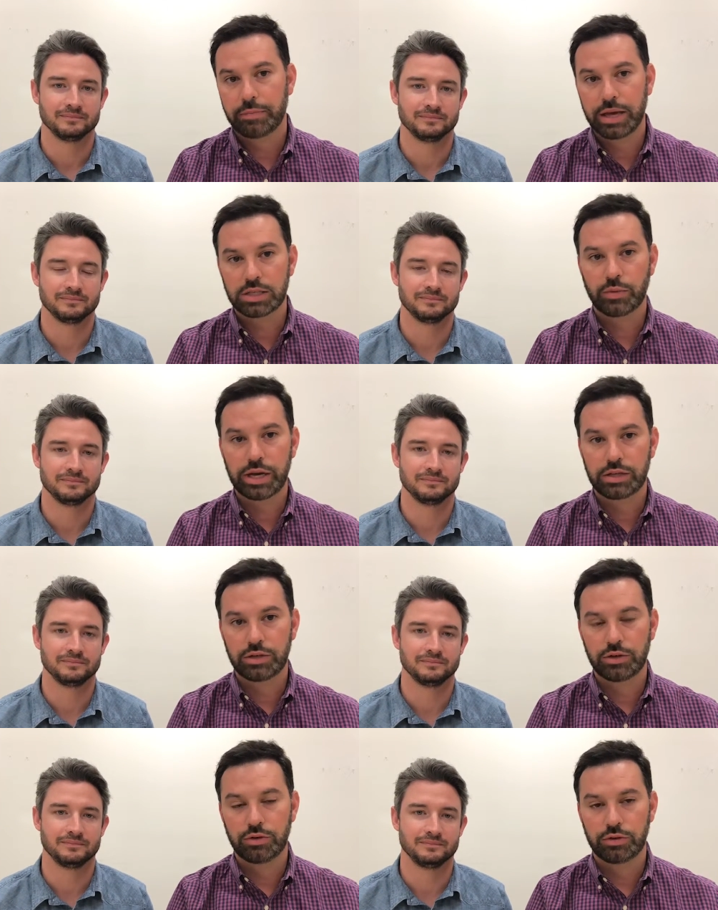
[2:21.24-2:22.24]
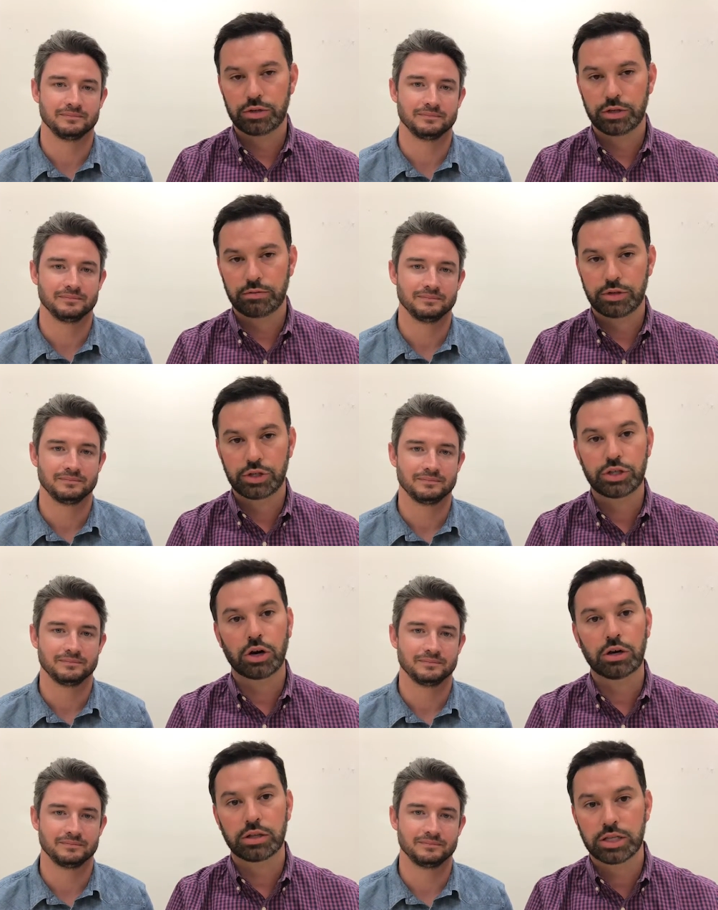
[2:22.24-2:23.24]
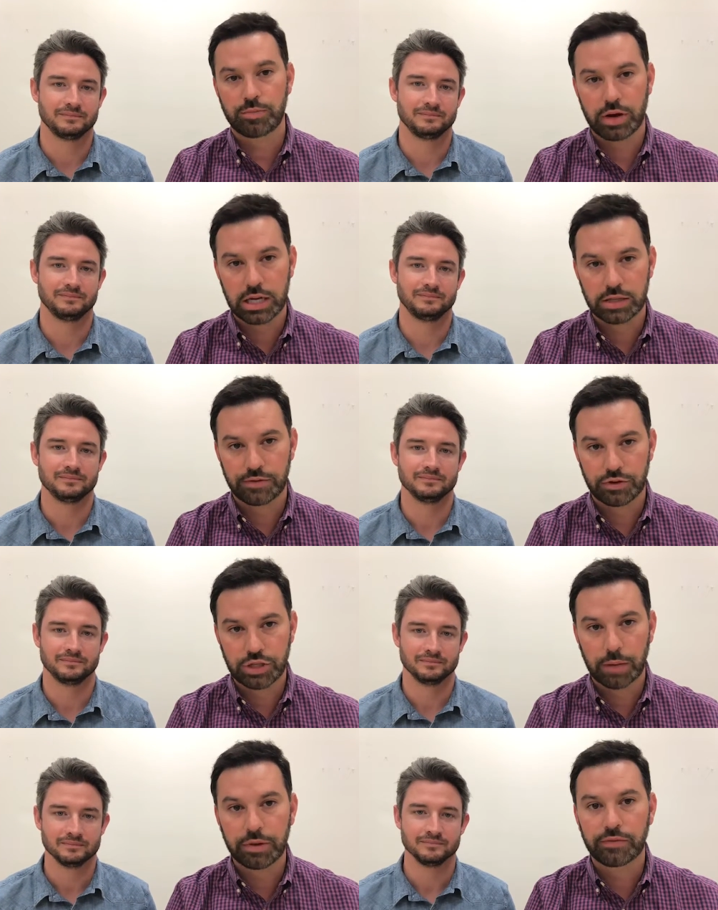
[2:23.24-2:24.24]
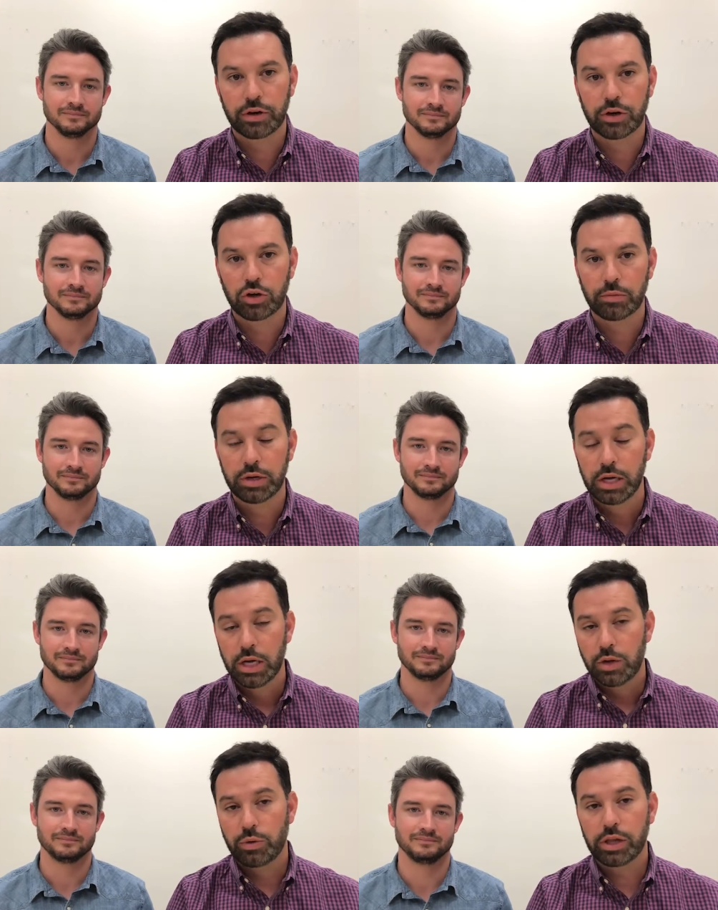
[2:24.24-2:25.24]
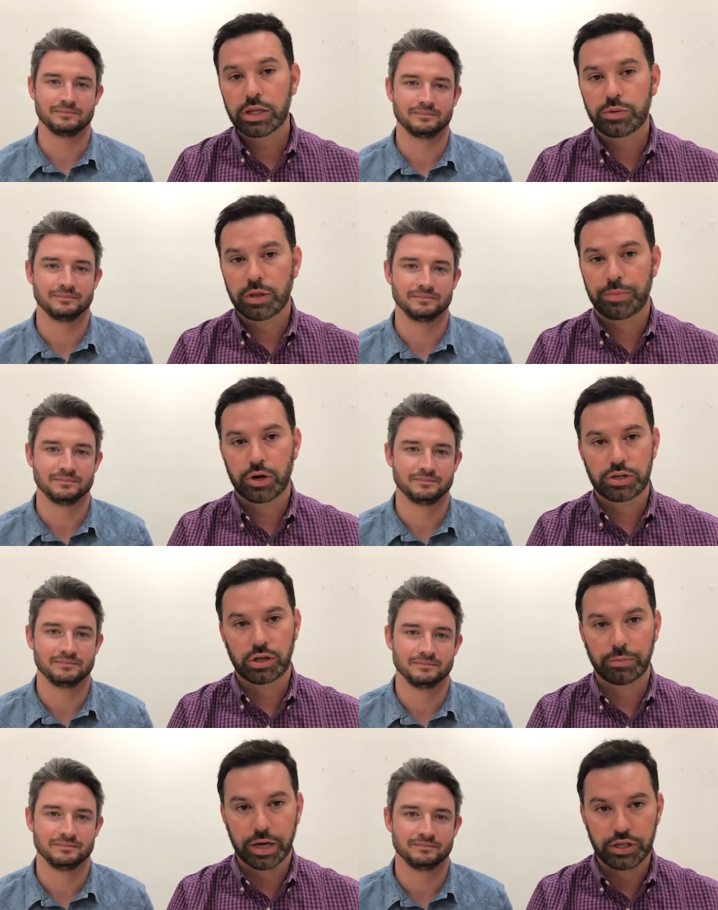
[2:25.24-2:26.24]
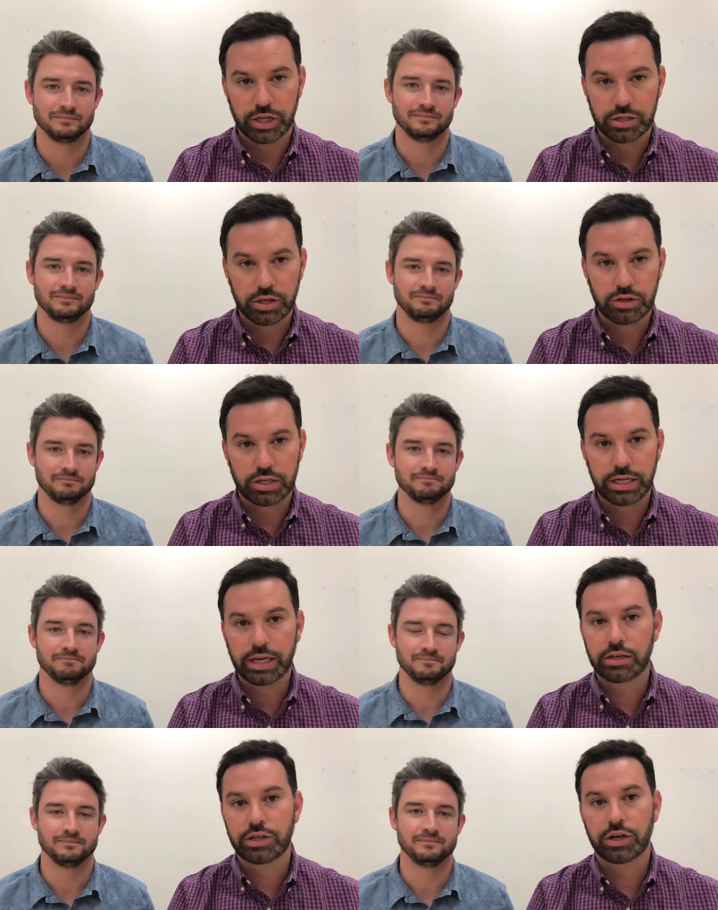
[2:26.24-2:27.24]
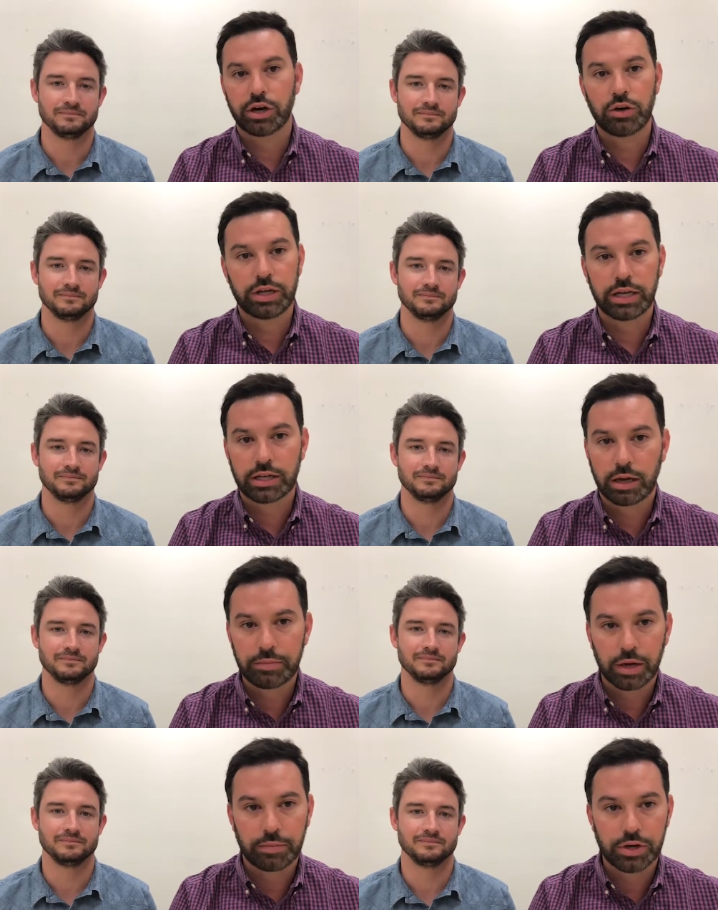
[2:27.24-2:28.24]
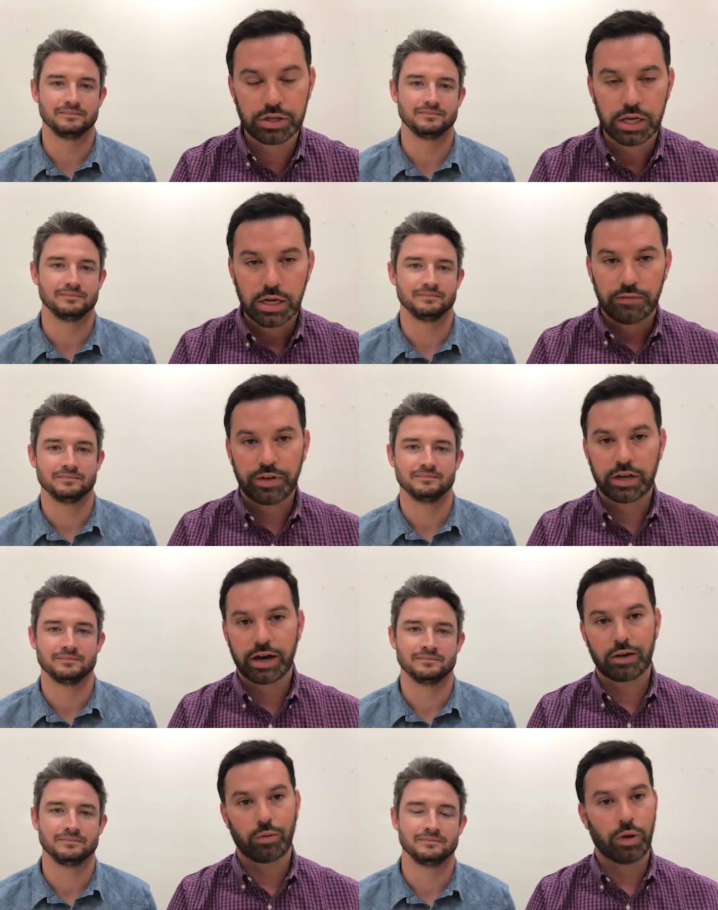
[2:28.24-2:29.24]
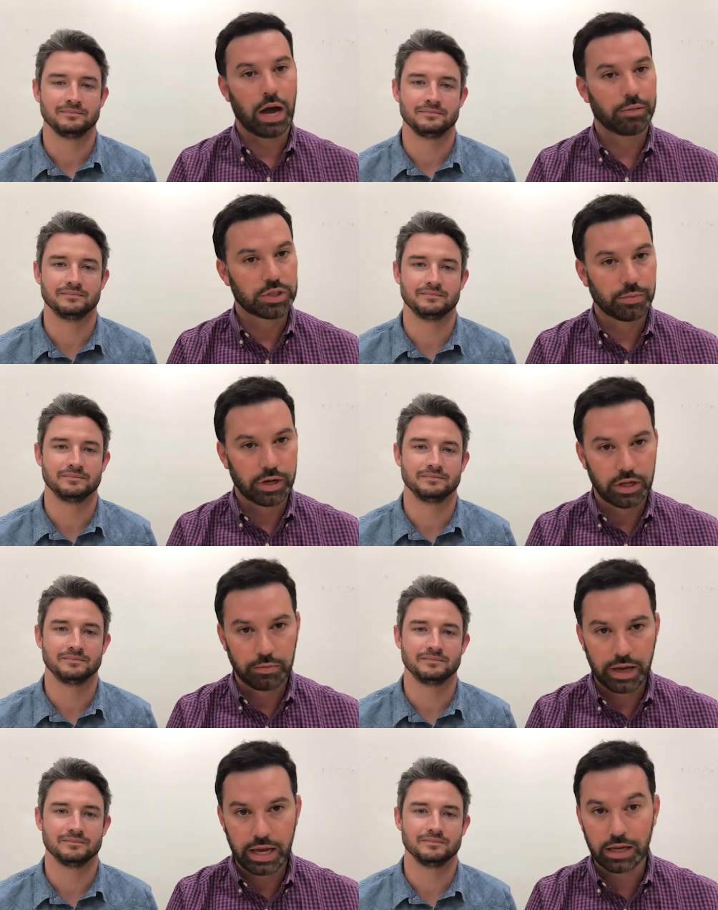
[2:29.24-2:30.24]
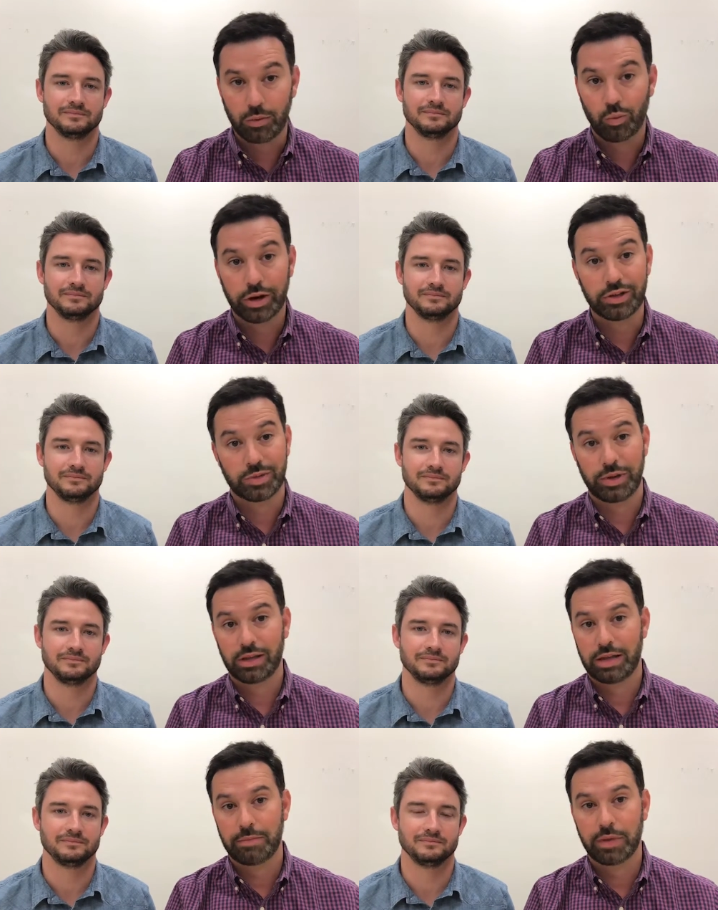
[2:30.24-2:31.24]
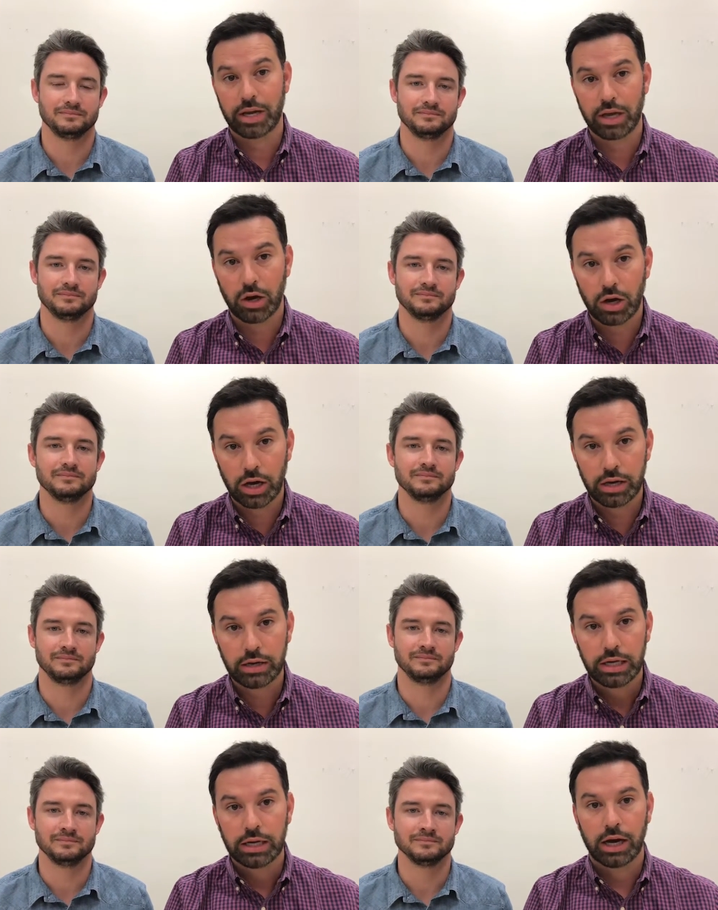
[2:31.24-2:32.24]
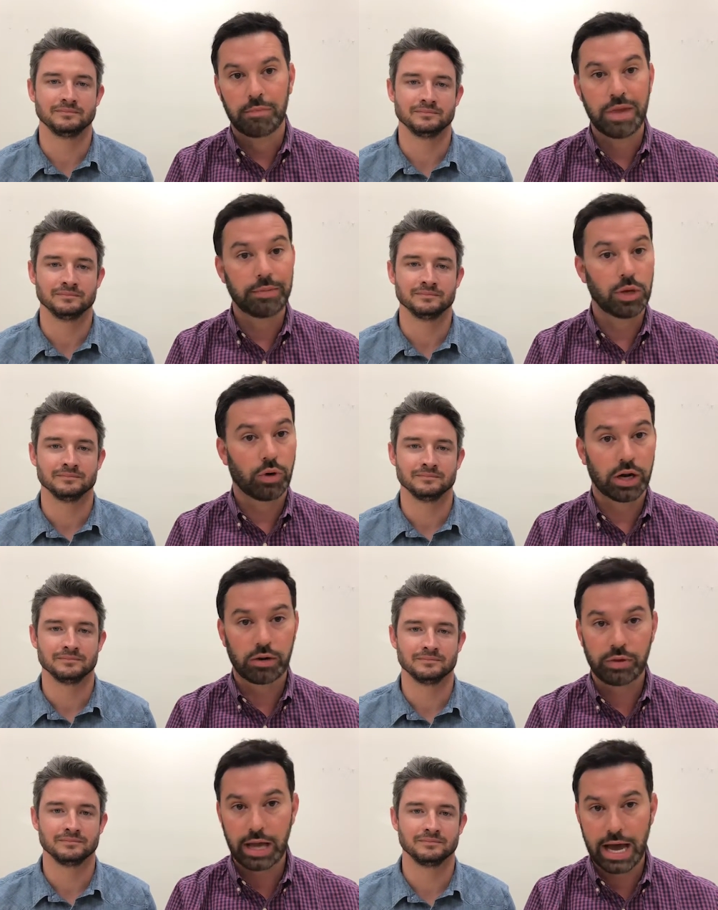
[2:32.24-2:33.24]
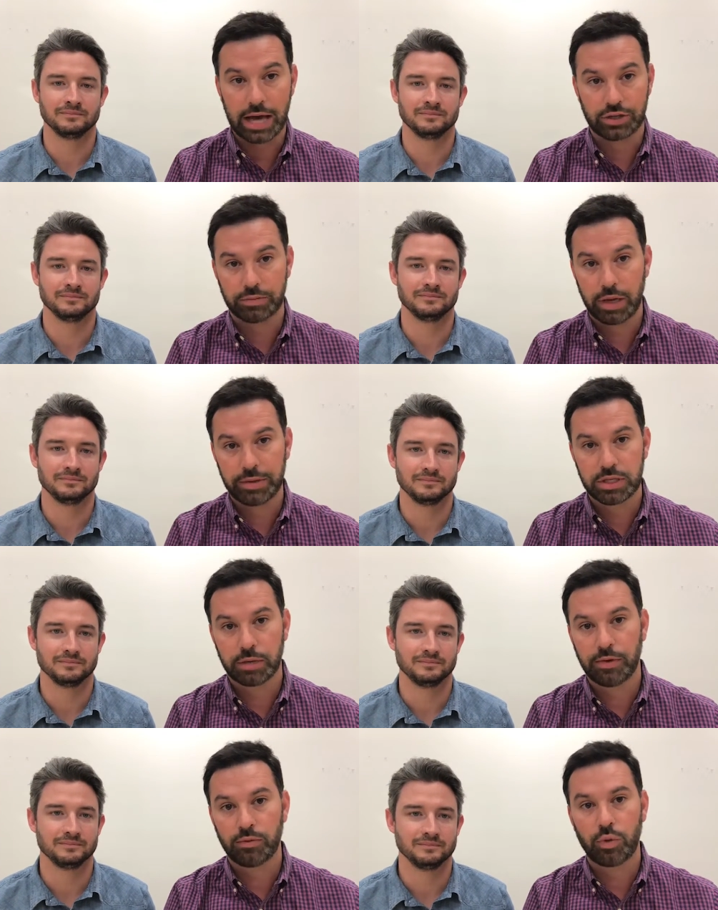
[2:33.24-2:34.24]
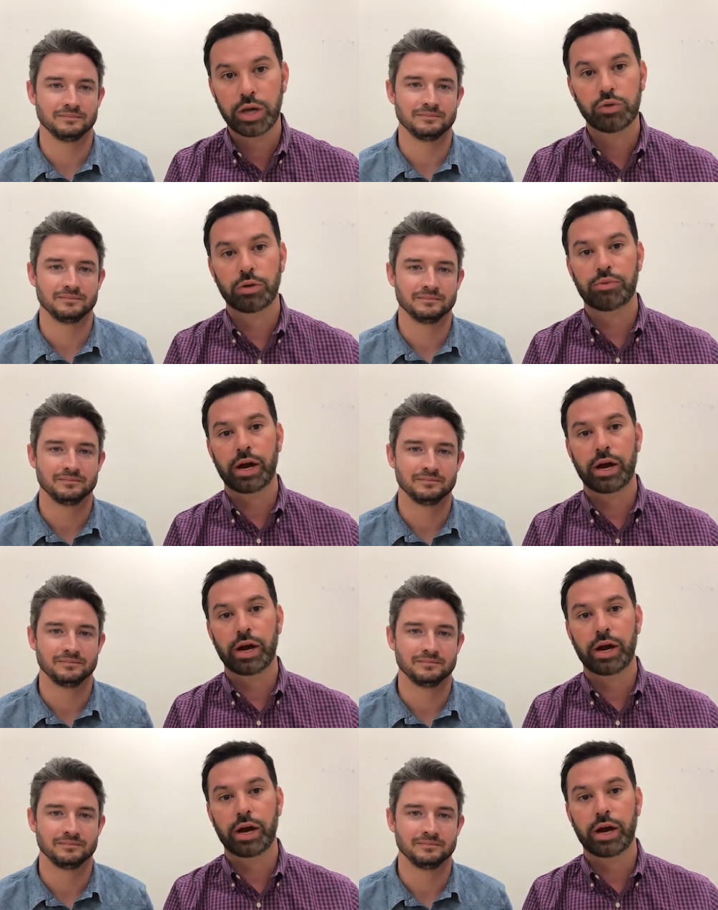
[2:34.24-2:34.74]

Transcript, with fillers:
Speaker 1: that the best way to, to, to start this process of shopping for a home really is with a personal budget. So to dig into your own income numbers, figure out how much money you make, what are you spending that money on? Uh, maybe you want to rehash maybe some of what you